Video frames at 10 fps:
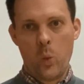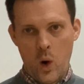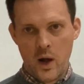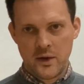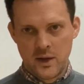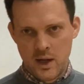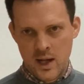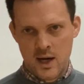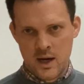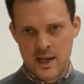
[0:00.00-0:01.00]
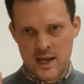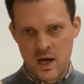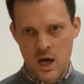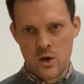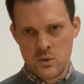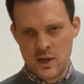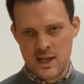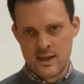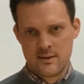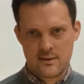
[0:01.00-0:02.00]
One line
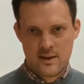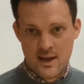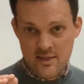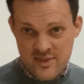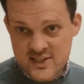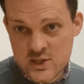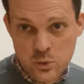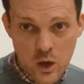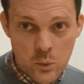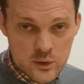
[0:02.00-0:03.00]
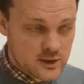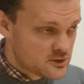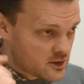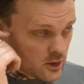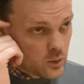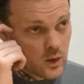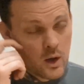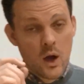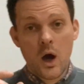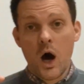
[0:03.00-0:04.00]
only. And this is what I want you to do.
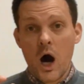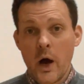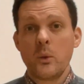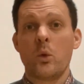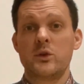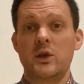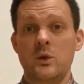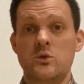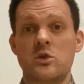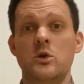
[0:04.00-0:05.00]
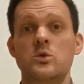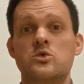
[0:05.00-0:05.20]
I want you to